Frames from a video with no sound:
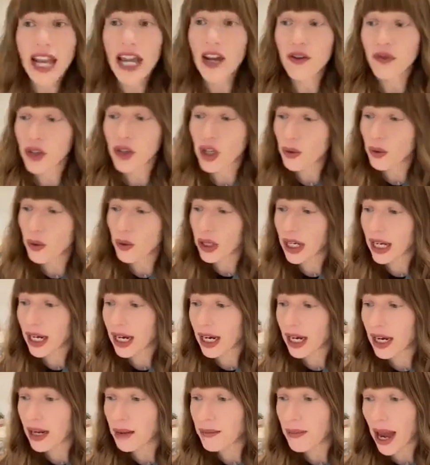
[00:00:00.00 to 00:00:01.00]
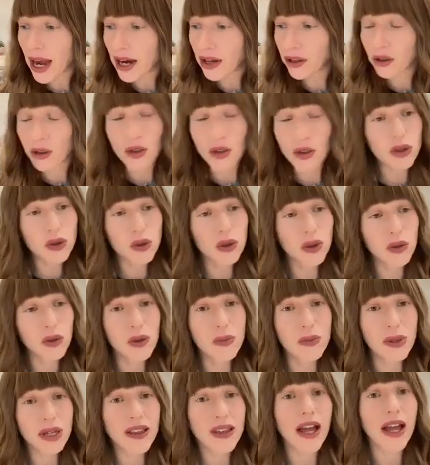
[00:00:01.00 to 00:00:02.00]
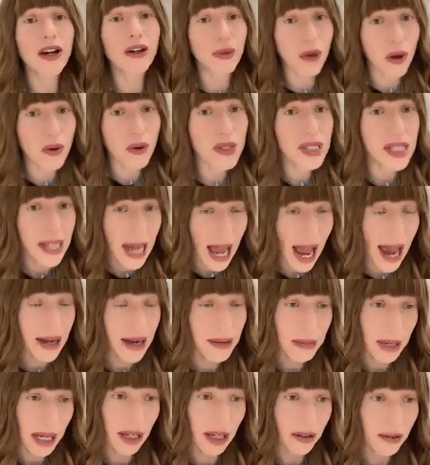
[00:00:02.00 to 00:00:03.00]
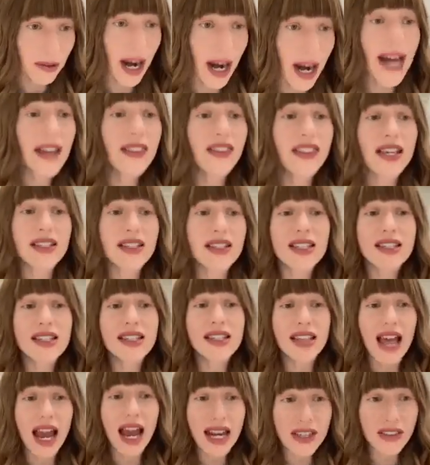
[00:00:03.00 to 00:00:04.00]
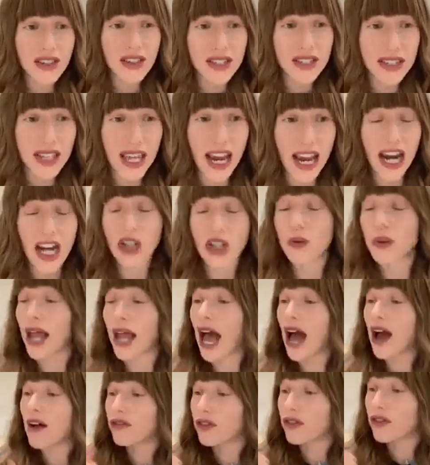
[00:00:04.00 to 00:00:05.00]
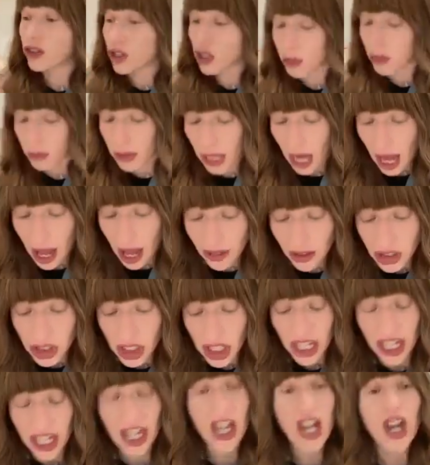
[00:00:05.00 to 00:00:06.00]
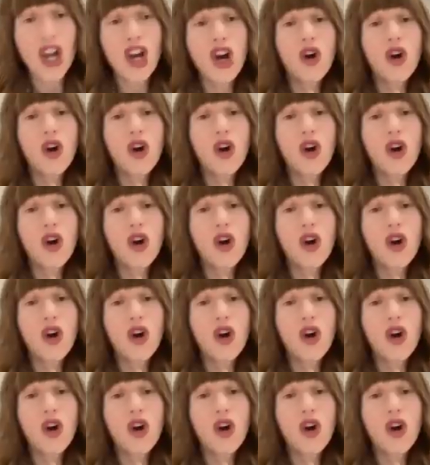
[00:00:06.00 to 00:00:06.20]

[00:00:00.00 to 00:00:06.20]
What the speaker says: If you were in medical school, it would be like gross anatomy, right? This is setting the stage. We have the terminology.